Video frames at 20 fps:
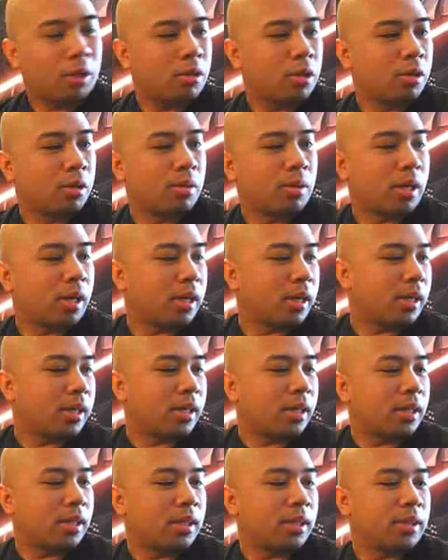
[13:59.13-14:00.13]
to
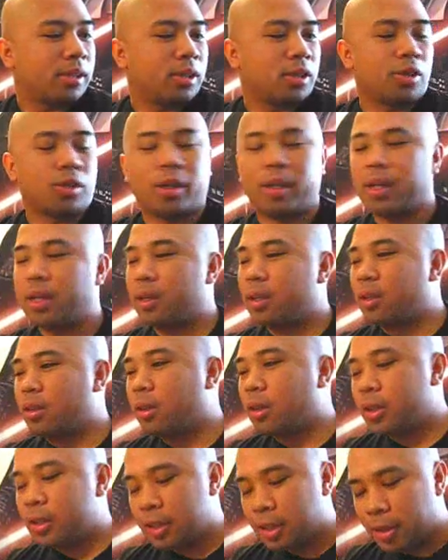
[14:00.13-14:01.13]
uh, Joy and
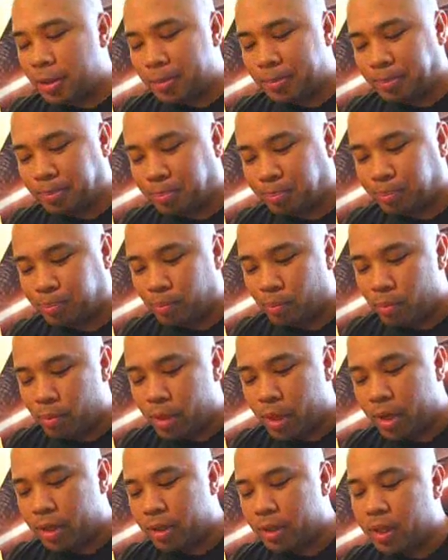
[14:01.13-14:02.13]
Eloisa.
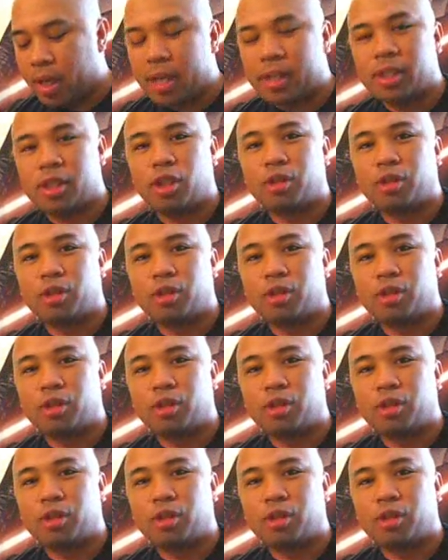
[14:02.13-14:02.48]
Thank you guys